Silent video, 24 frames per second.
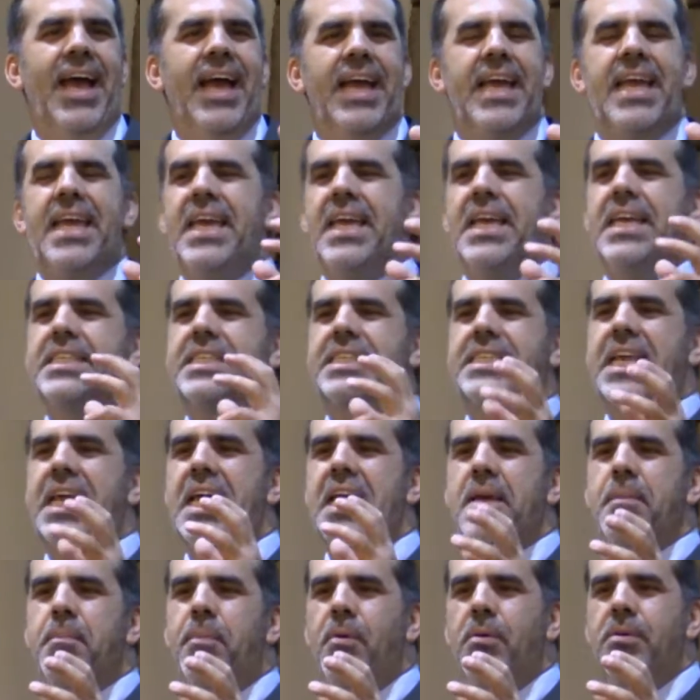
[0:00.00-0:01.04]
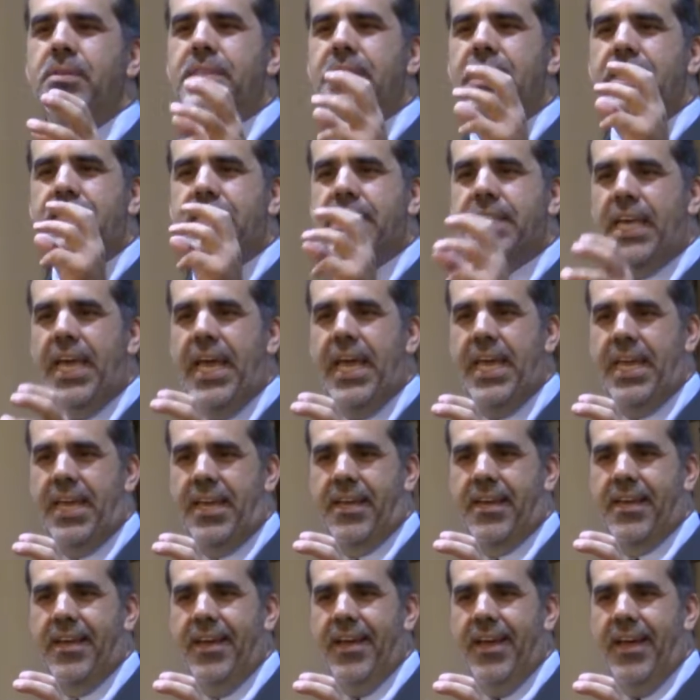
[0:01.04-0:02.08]
He is able to
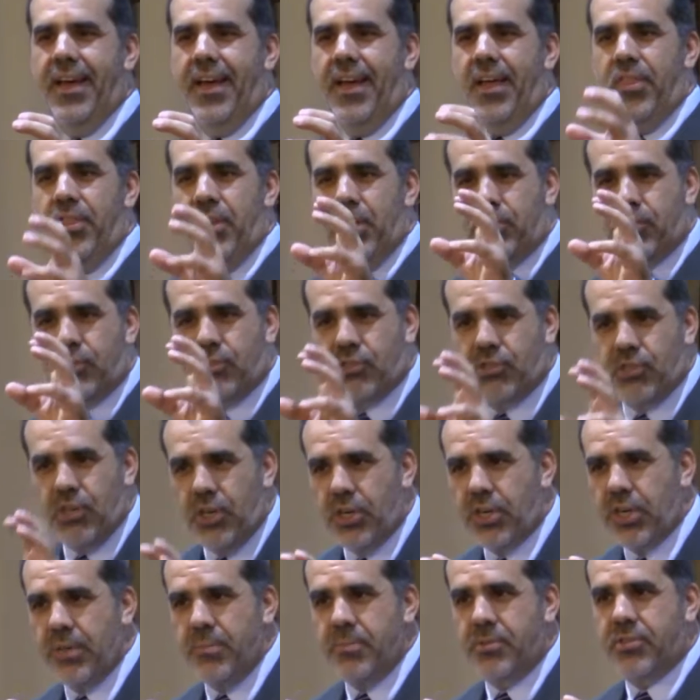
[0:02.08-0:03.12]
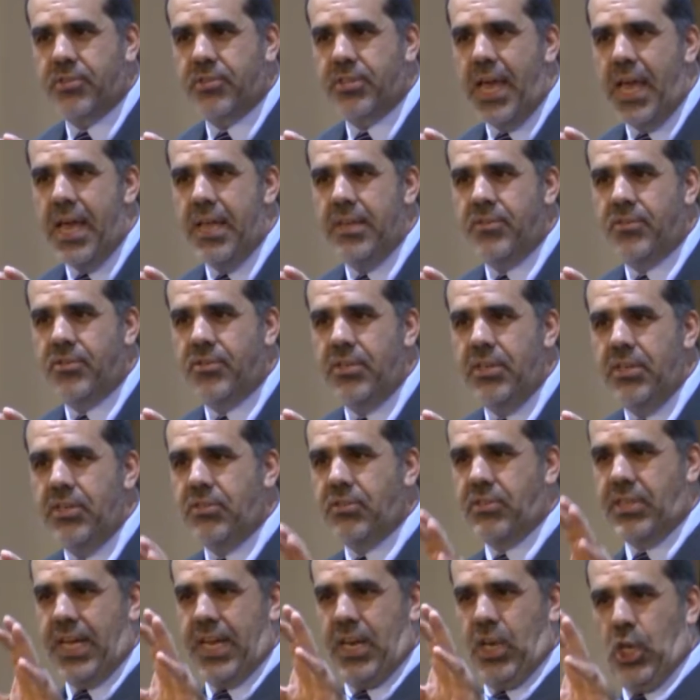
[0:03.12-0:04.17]
take the
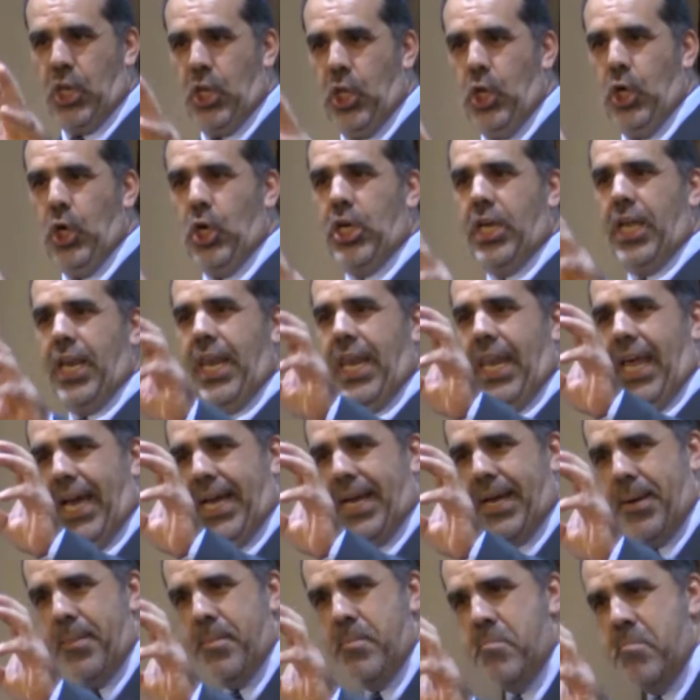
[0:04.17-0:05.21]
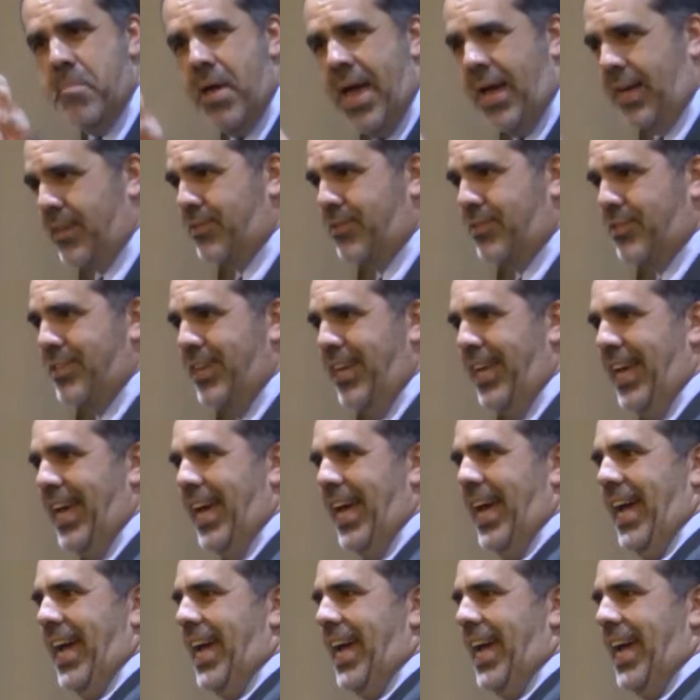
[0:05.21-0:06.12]
circumstances that look like a mess.